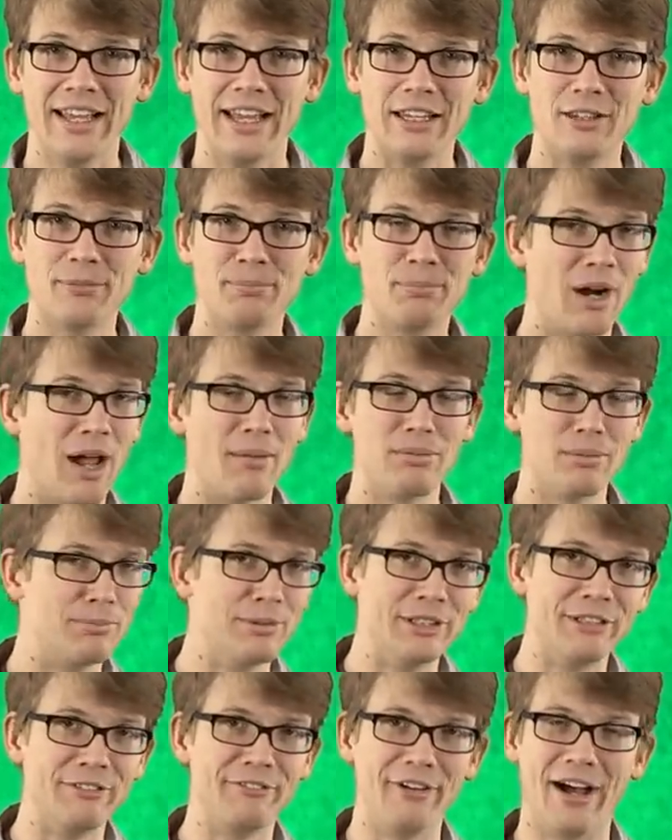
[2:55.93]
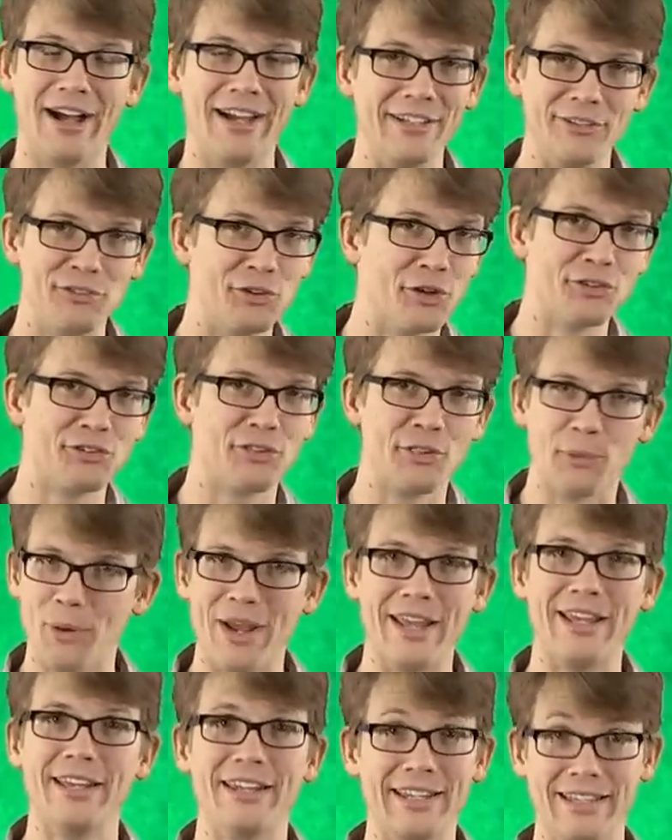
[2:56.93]
it's probably fine just the
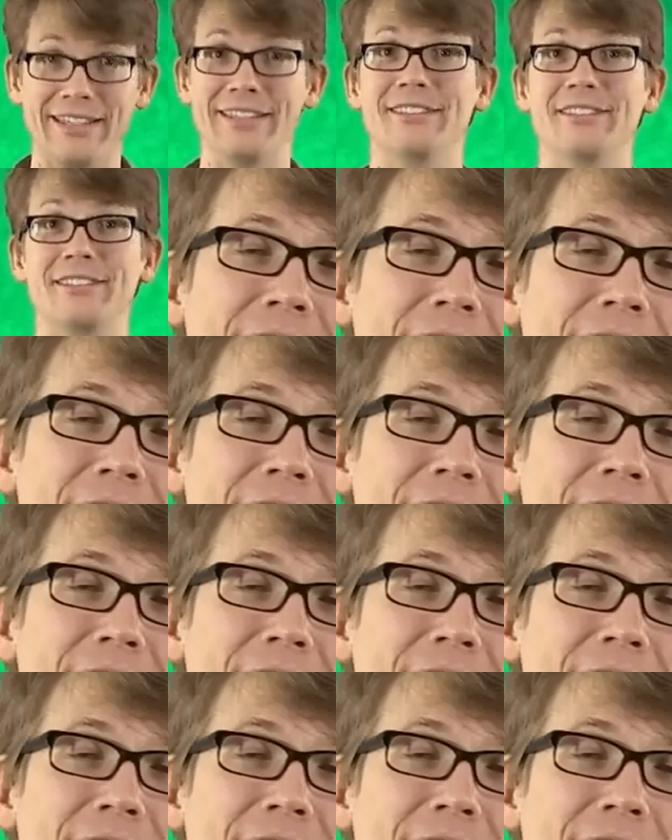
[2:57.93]
way it is.